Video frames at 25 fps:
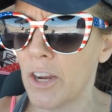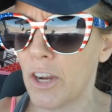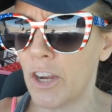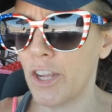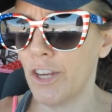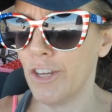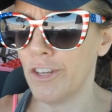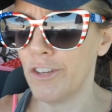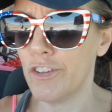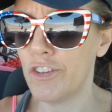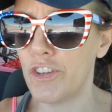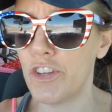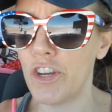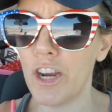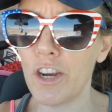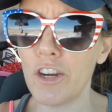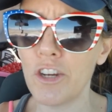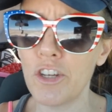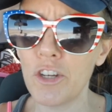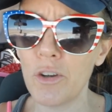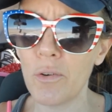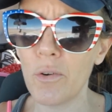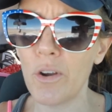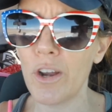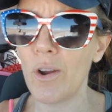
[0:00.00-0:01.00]

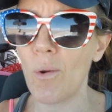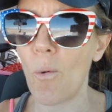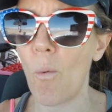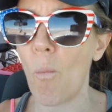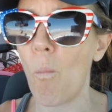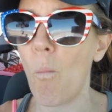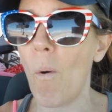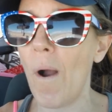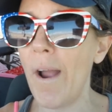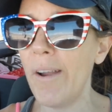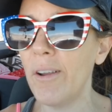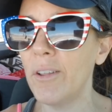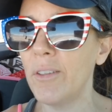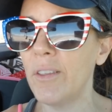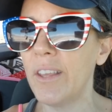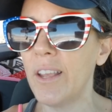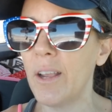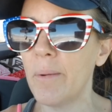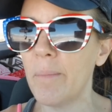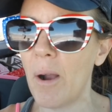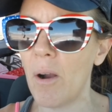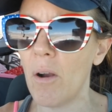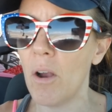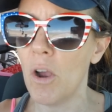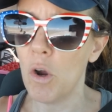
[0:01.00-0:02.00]
conjecturing wildly
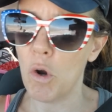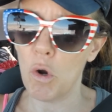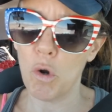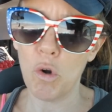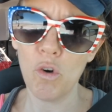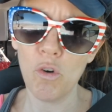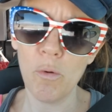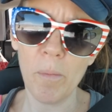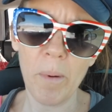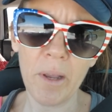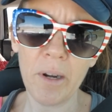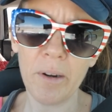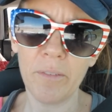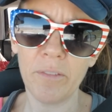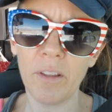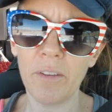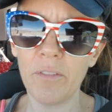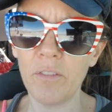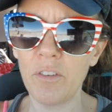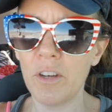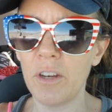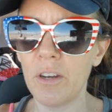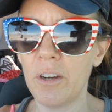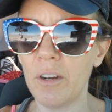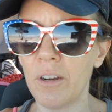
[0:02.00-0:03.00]
about who might have lived
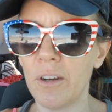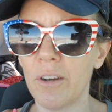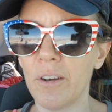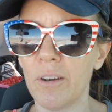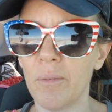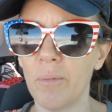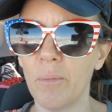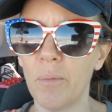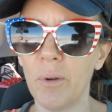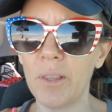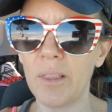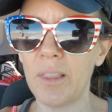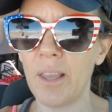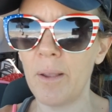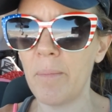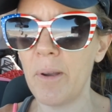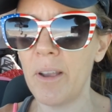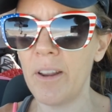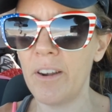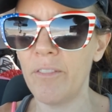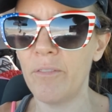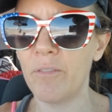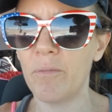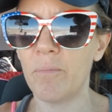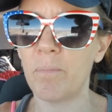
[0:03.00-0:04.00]
here and what they might
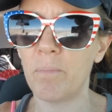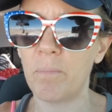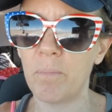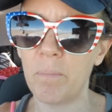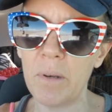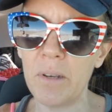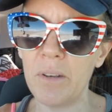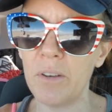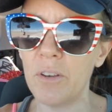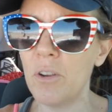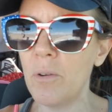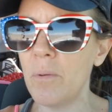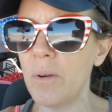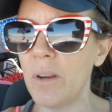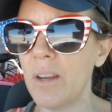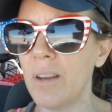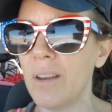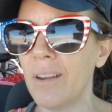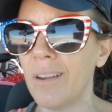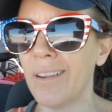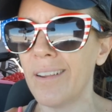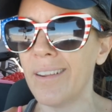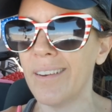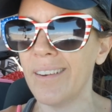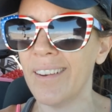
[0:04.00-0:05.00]
have been
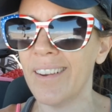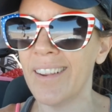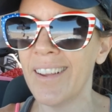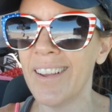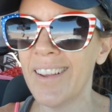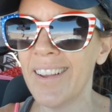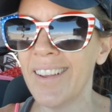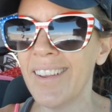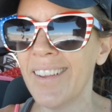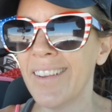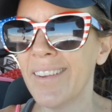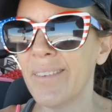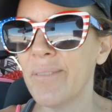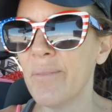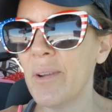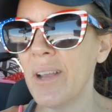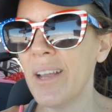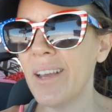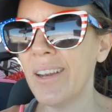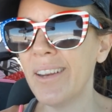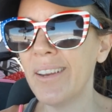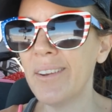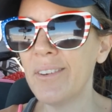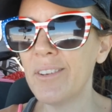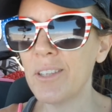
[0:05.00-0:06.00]
doing. And
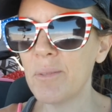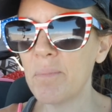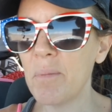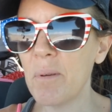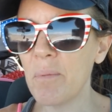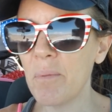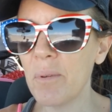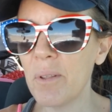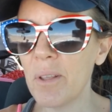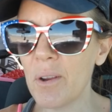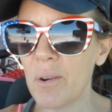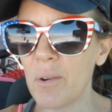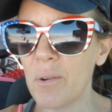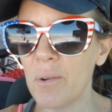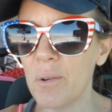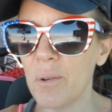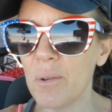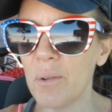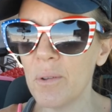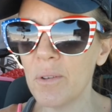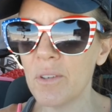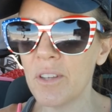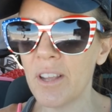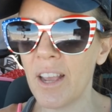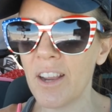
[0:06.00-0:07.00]
man, it'd just be really
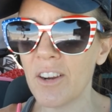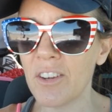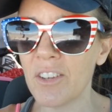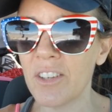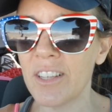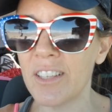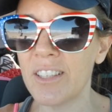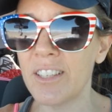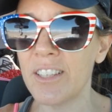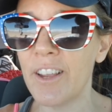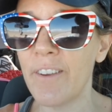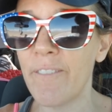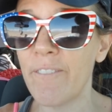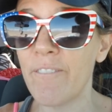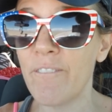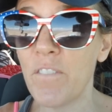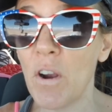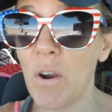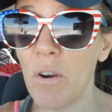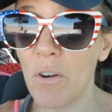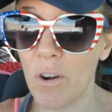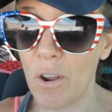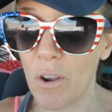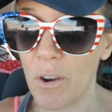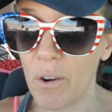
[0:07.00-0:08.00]
cool to actually see
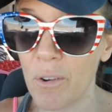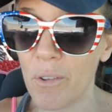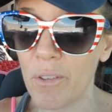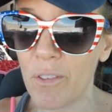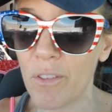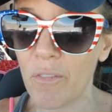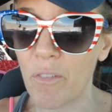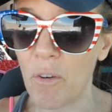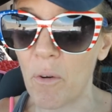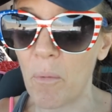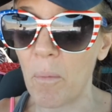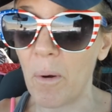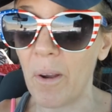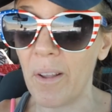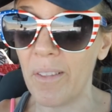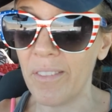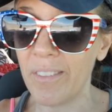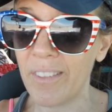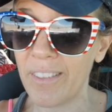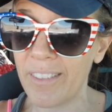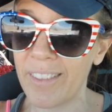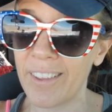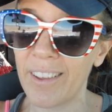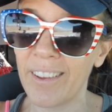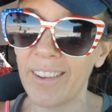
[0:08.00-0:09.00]
photos for
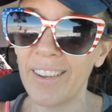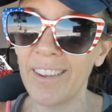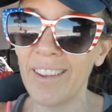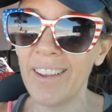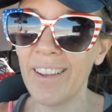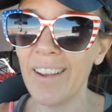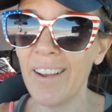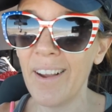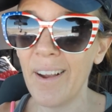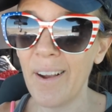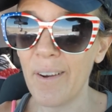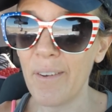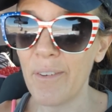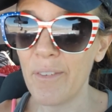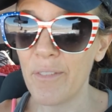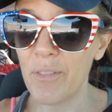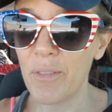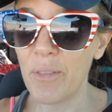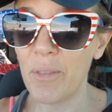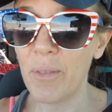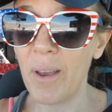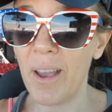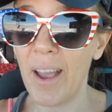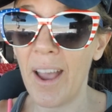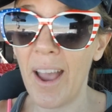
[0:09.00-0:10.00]
once
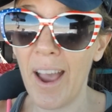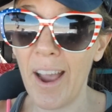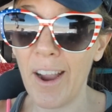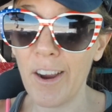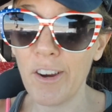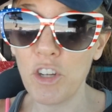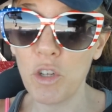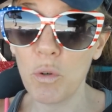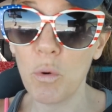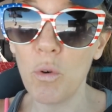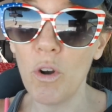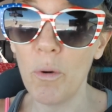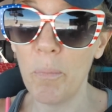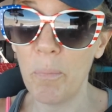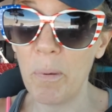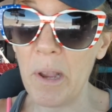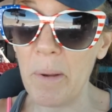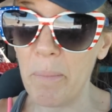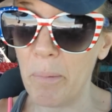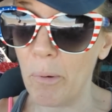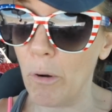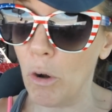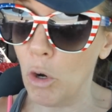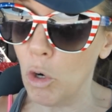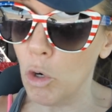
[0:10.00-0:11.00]
of the actual
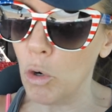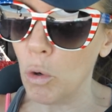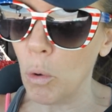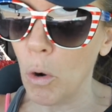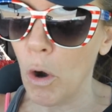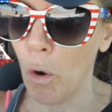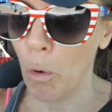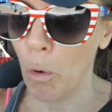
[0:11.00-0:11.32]
people who